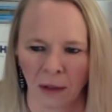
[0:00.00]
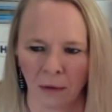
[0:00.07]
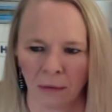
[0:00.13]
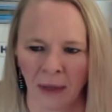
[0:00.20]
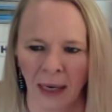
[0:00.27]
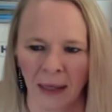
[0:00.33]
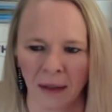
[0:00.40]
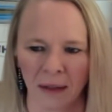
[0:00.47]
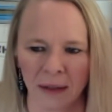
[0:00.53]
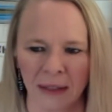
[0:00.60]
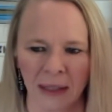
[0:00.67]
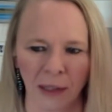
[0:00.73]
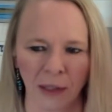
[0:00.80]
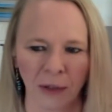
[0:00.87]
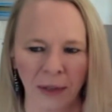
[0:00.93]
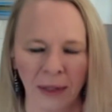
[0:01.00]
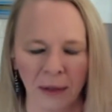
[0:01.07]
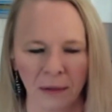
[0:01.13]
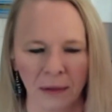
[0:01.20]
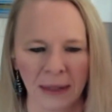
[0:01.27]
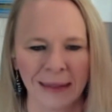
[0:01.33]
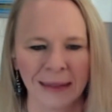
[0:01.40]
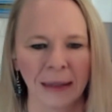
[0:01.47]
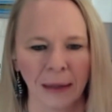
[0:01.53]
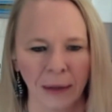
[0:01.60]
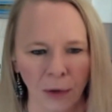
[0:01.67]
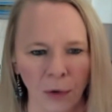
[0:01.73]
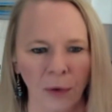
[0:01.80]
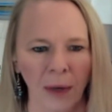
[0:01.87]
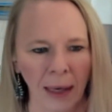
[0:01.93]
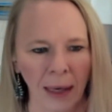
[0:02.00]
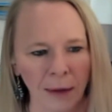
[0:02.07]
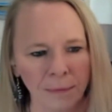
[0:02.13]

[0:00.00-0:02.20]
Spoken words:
necklace here, it'll easily do that.